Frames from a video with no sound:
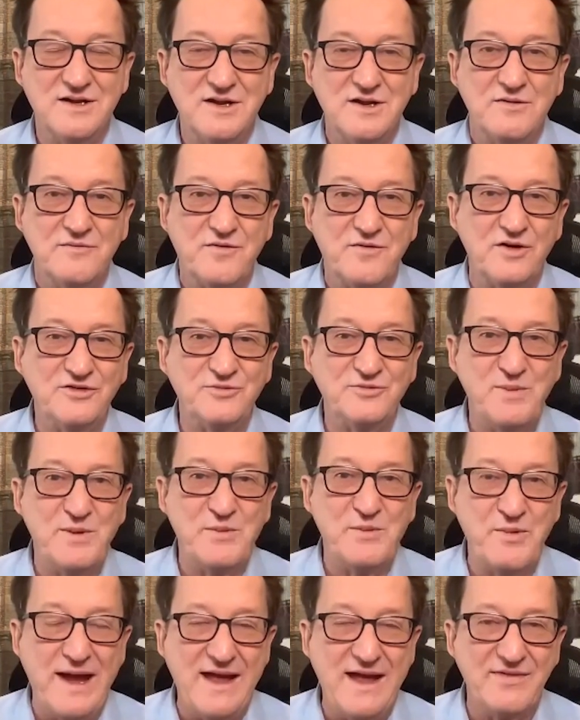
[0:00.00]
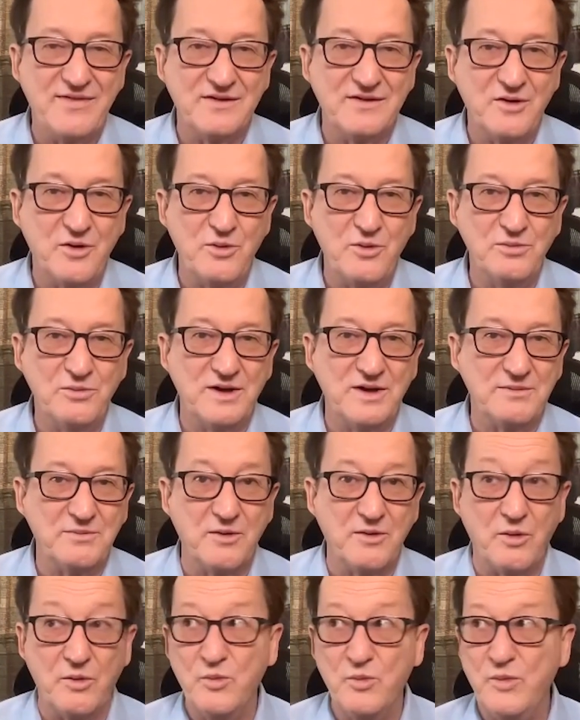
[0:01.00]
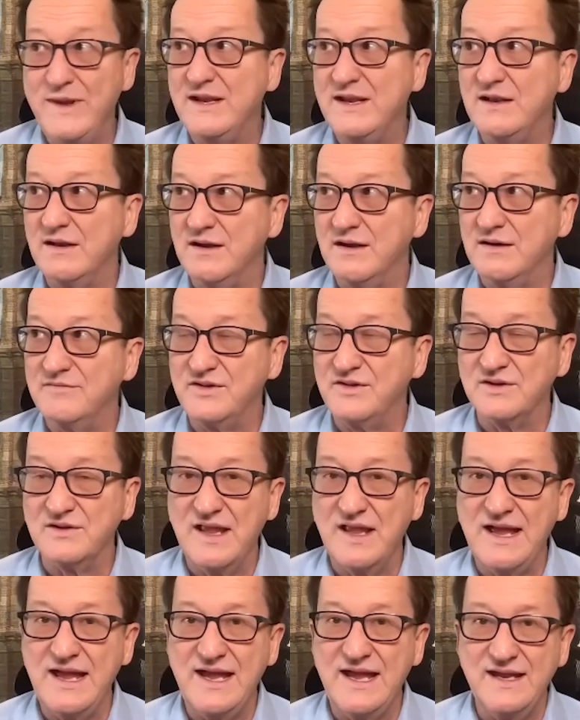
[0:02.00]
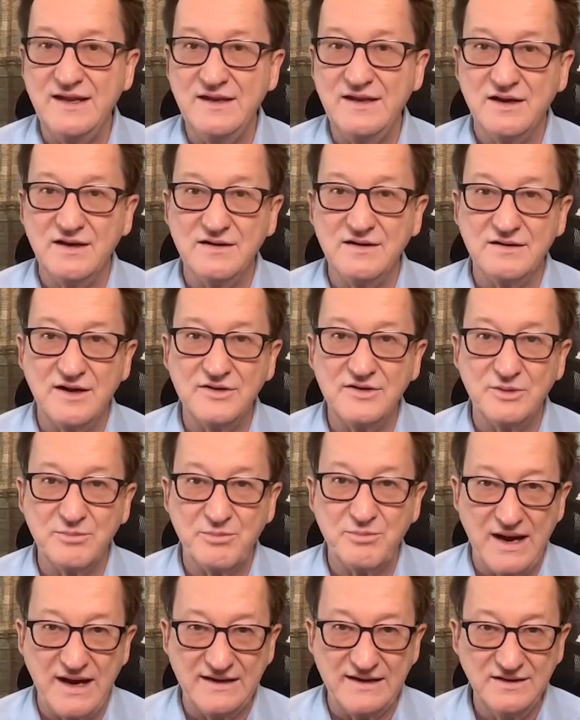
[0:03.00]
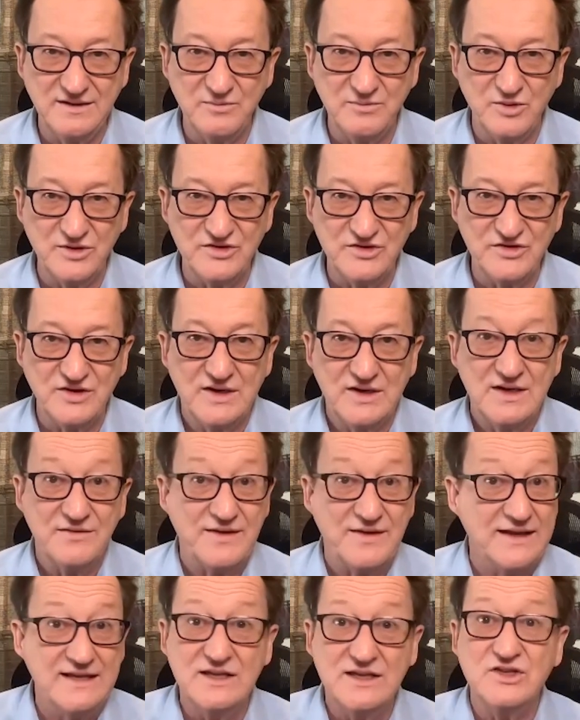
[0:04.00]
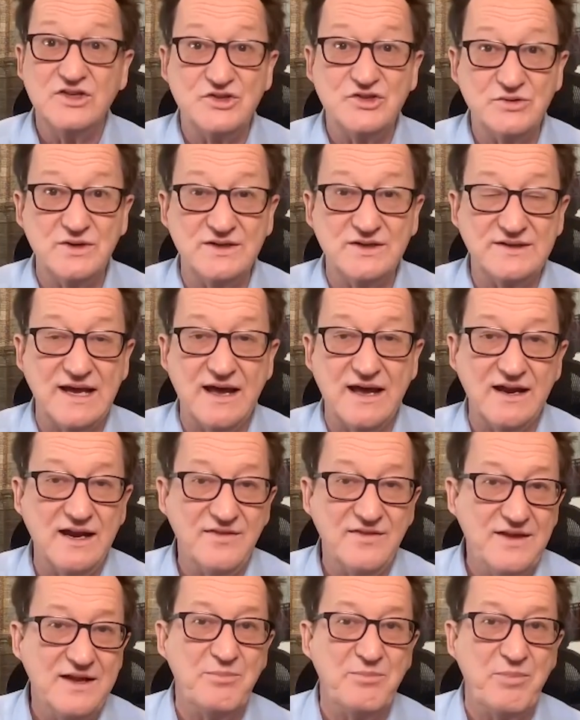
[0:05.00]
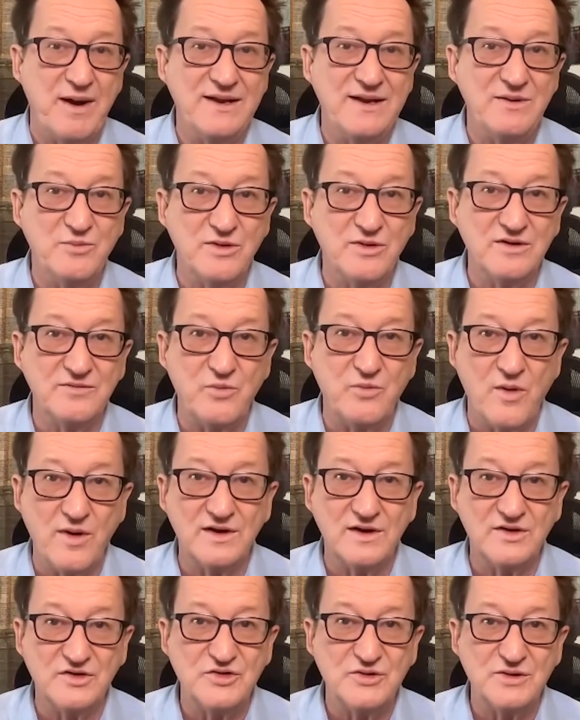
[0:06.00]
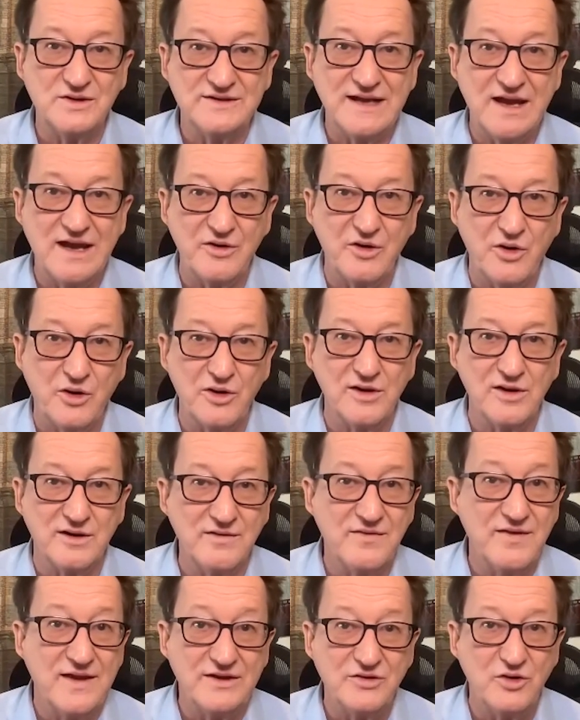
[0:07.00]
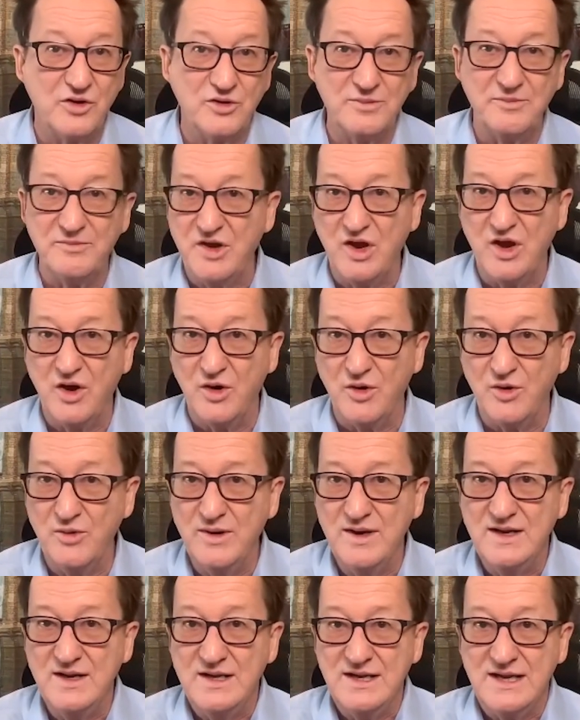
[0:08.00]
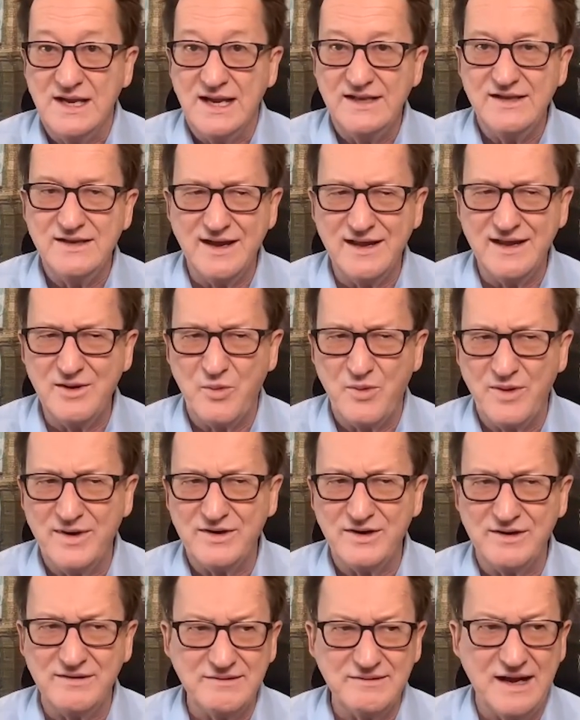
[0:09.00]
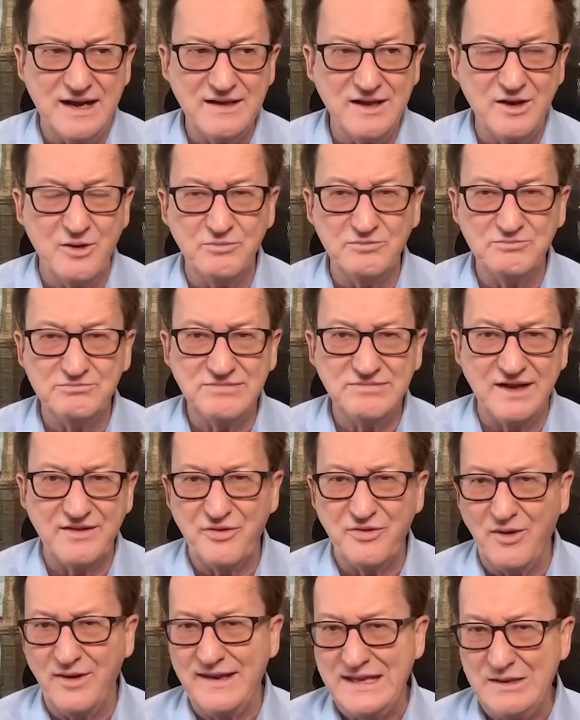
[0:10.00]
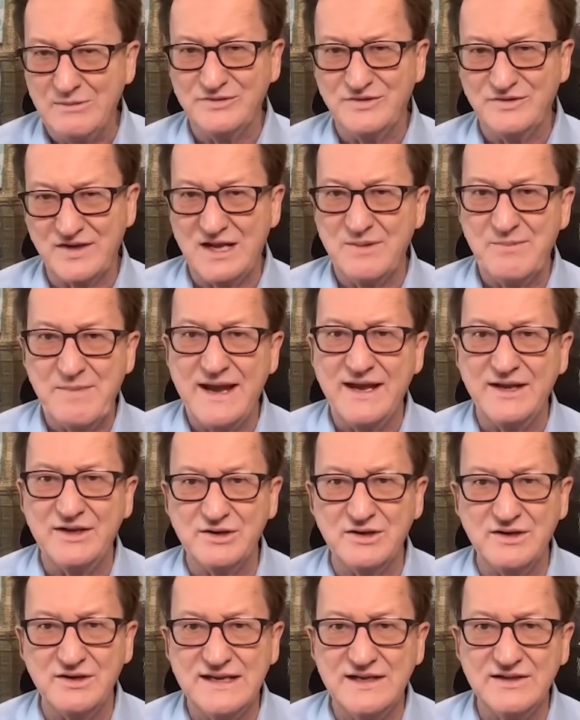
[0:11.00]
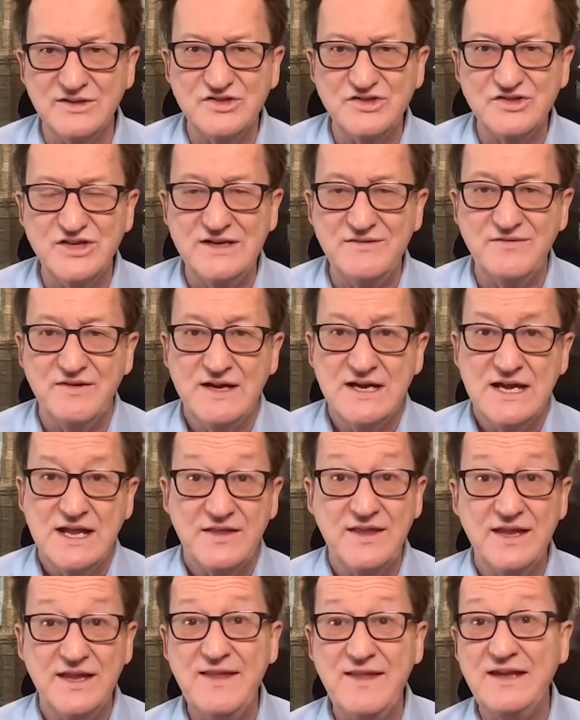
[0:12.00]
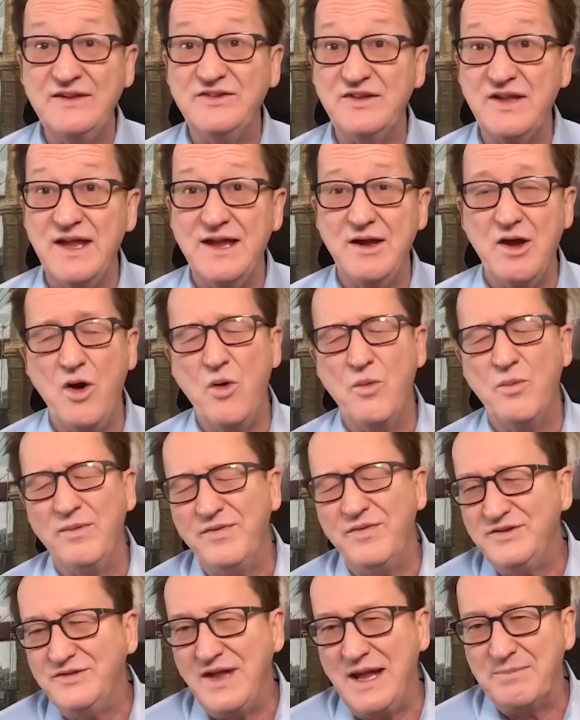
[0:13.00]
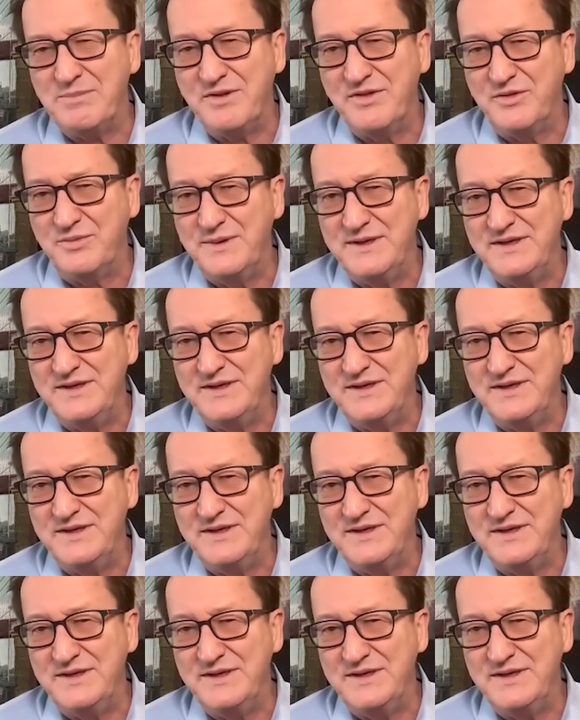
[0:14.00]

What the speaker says: First, we had the whole week of delay under Biden in which they didn't shoot it down. I think Biden would have wanted to shoot it down earlier, and they told him no. And you got to wonder, I thought he was the commander in chief. Then they say, oh, well, this happened 3